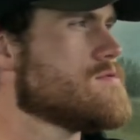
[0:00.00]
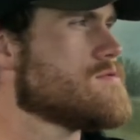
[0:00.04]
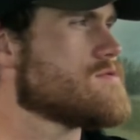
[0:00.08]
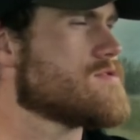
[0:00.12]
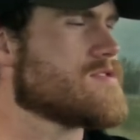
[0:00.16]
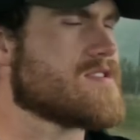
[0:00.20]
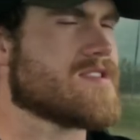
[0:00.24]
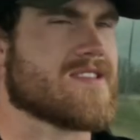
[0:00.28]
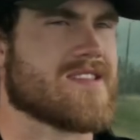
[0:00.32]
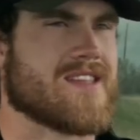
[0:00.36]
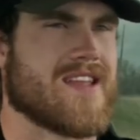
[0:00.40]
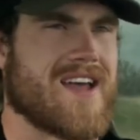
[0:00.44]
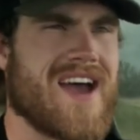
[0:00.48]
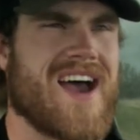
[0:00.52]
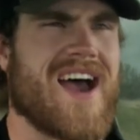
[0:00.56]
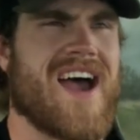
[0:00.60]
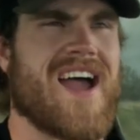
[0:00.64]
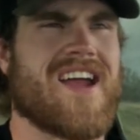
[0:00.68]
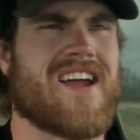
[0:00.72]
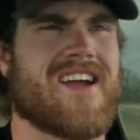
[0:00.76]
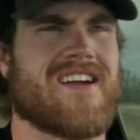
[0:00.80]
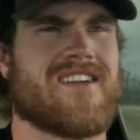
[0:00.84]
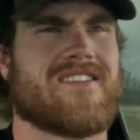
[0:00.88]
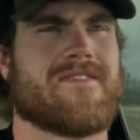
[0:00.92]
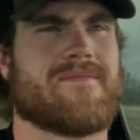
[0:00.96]
Just
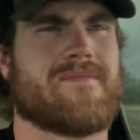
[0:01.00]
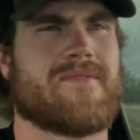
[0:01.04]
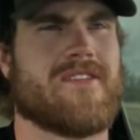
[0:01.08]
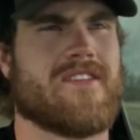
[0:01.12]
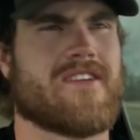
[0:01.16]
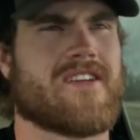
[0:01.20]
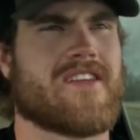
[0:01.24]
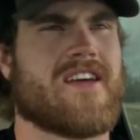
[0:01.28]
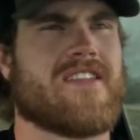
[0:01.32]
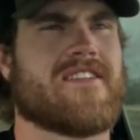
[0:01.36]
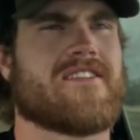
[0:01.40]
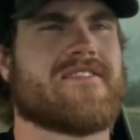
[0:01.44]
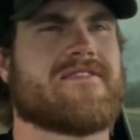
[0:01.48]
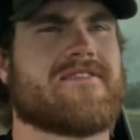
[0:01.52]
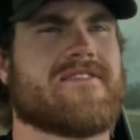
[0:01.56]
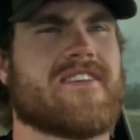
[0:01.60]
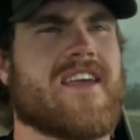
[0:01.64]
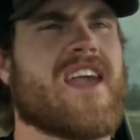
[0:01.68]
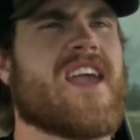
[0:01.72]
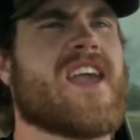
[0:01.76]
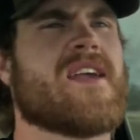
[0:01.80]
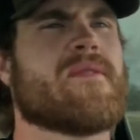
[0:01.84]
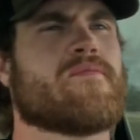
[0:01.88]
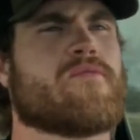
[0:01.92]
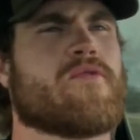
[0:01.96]
tired. I'm looking at the
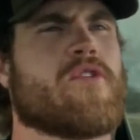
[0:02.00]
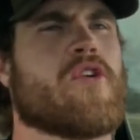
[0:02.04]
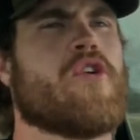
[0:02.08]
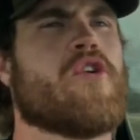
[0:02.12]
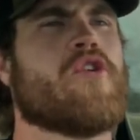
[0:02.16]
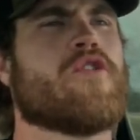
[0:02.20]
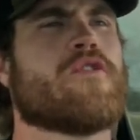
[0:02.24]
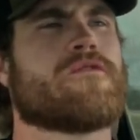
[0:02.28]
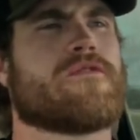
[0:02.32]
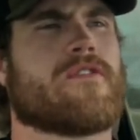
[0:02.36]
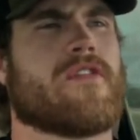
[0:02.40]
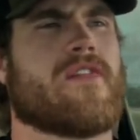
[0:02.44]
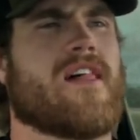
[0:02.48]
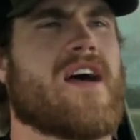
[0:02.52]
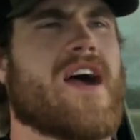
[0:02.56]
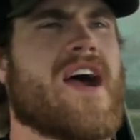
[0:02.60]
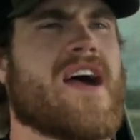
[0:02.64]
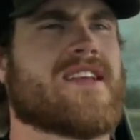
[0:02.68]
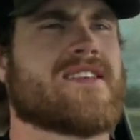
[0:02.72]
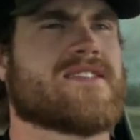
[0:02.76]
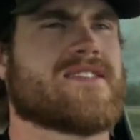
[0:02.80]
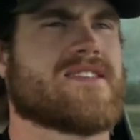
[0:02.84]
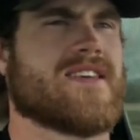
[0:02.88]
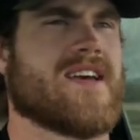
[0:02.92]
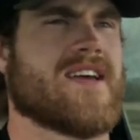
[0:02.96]
same road for the
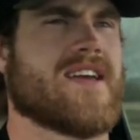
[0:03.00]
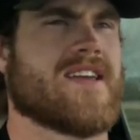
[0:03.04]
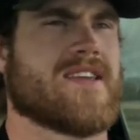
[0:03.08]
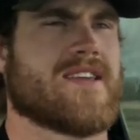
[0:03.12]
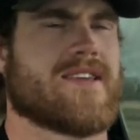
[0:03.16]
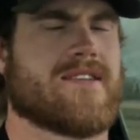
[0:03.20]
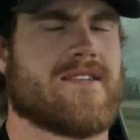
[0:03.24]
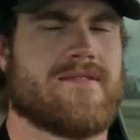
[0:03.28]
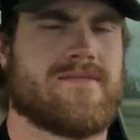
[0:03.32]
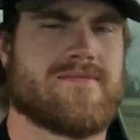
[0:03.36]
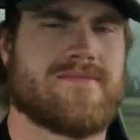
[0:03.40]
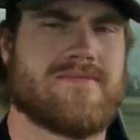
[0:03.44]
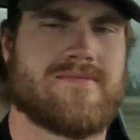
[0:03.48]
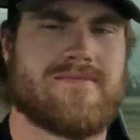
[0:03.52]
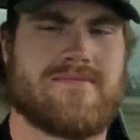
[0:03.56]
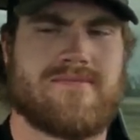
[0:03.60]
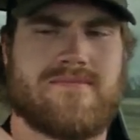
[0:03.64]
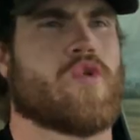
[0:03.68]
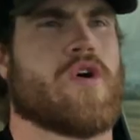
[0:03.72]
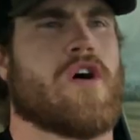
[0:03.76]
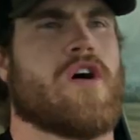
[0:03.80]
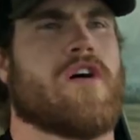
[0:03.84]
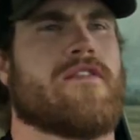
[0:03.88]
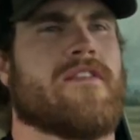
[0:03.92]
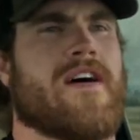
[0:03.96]
last like
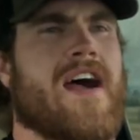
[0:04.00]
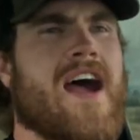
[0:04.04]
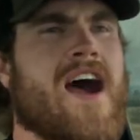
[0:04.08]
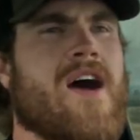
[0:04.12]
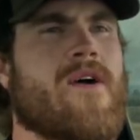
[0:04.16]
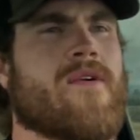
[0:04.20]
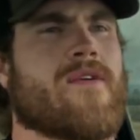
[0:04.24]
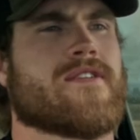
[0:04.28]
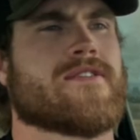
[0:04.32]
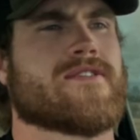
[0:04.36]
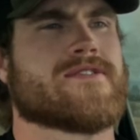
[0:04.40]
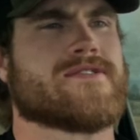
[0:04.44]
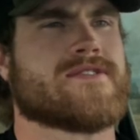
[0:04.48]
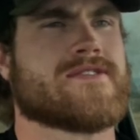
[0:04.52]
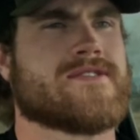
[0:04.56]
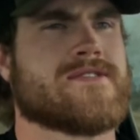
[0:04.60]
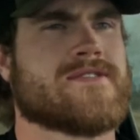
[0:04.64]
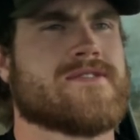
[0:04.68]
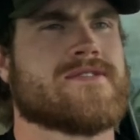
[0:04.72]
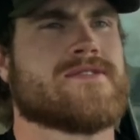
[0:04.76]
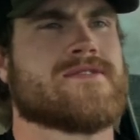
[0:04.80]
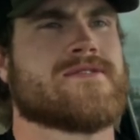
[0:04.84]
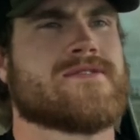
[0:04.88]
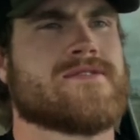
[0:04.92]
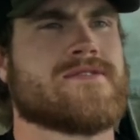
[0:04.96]
12 hours.
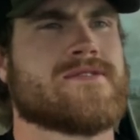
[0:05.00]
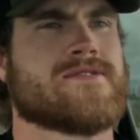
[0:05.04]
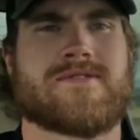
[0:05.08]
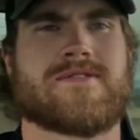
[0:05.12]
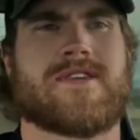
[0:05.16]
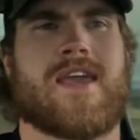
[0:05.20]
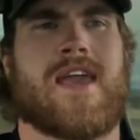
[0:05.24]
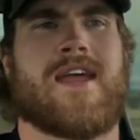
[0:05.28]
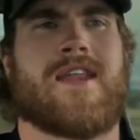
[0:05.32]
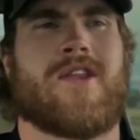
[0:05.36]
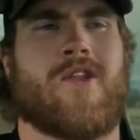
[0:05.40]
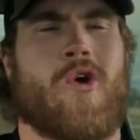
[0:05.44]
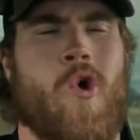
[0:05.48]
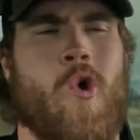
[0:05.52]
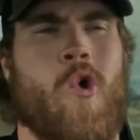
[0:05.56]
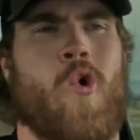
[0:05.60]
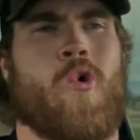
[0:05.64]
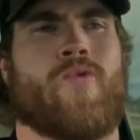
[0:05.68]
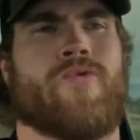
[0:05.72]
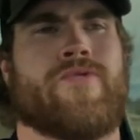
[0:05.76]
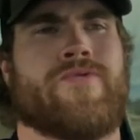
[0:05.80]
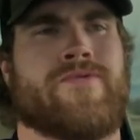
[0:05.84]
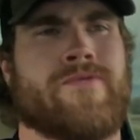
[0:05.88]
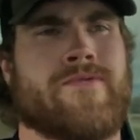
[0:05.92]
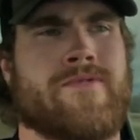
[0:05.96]
It's getting old.